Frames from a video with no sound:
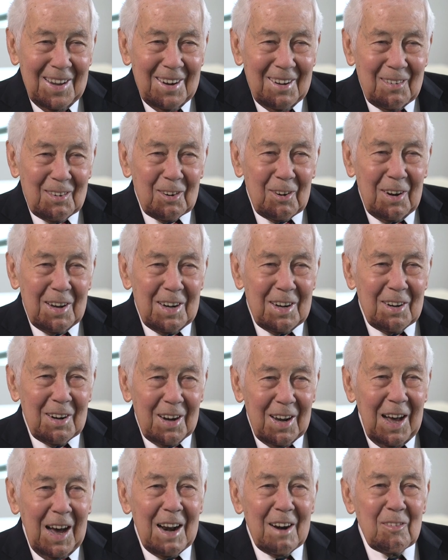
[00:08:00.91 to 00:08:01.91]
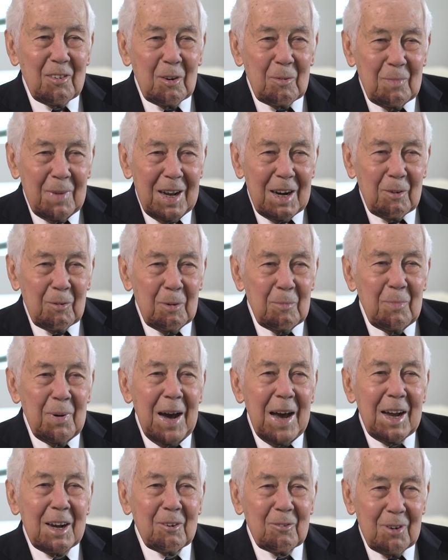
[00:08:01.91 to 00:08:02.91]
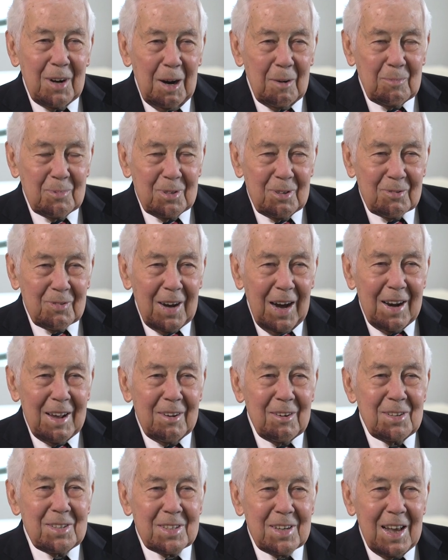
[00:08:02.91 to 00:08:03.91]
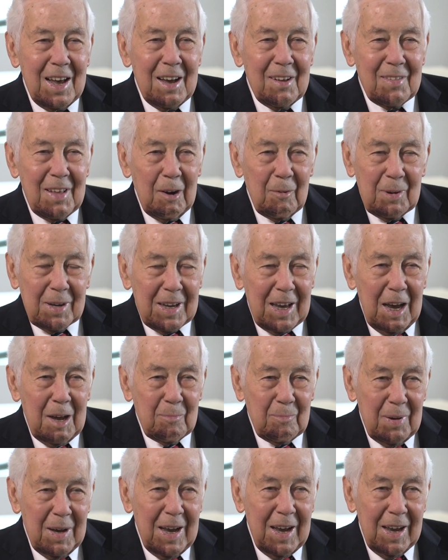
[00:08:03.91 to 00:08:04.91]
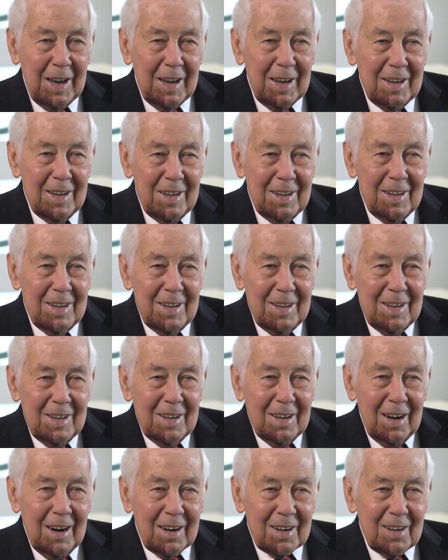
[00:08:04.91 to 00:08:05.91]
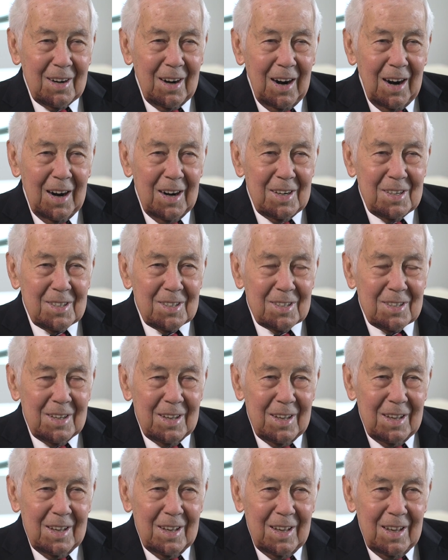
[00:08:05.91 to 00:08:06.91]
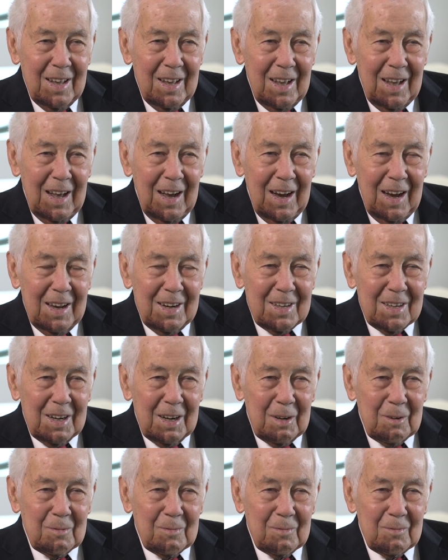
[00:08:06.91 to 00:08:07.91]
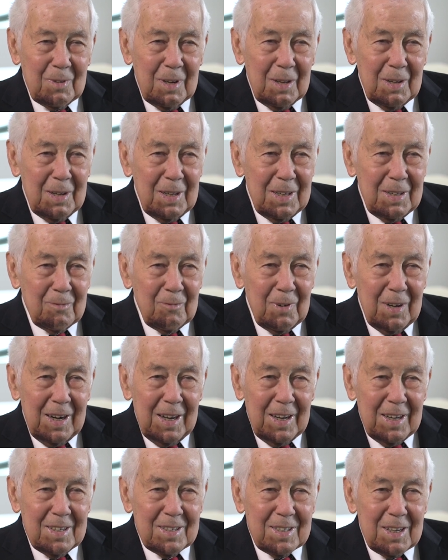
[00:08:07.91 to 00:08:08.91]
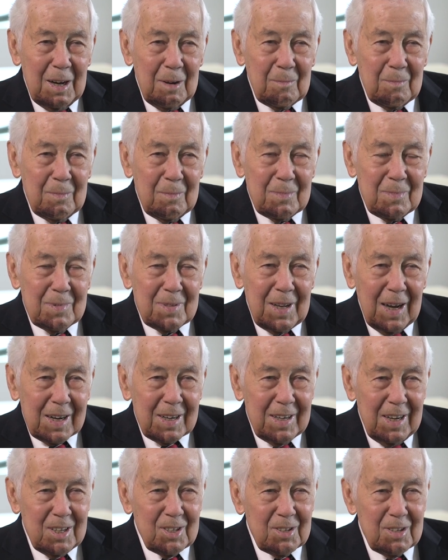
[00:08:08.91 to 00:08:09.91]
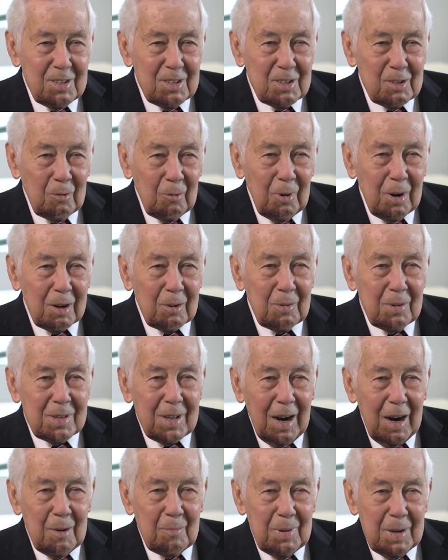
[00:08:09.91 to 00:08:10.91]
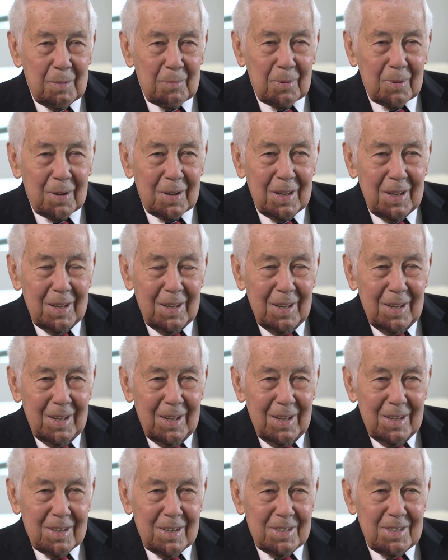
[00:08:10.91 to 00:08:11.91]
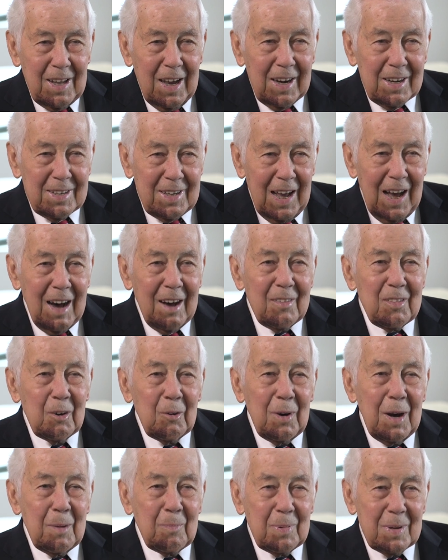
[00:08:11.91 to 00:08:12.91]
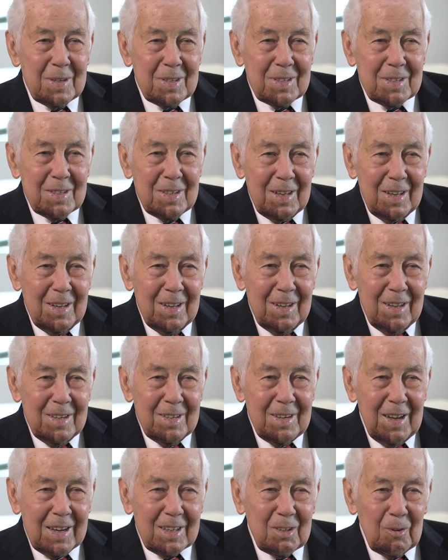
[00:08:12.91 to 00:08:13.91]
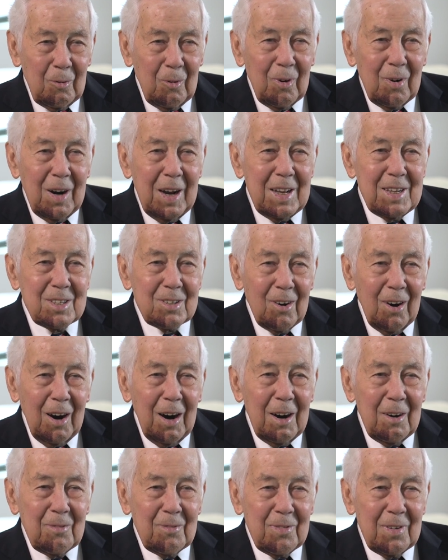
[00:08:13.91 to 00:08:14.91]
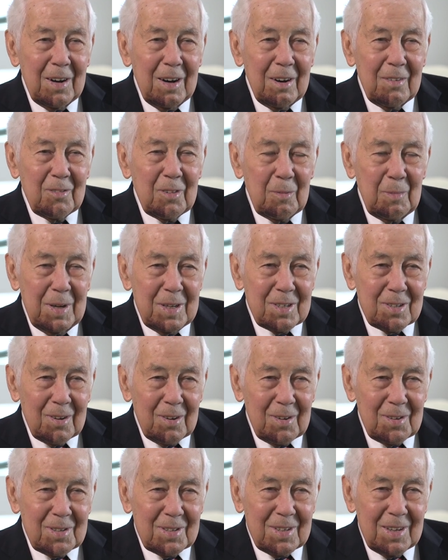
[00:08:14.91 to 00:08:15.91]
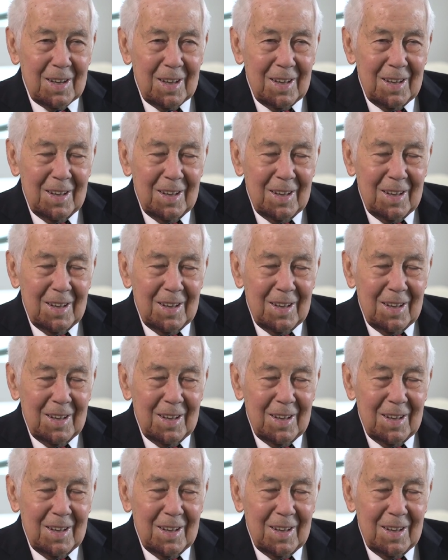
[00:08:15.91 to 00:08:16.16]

We're going to need a lot of your money. We're bankrupt. You've got to understand that. We can't pay our guards. And we need really some technicians to work with our people to take down the weapons, take the warheads off of the missiles,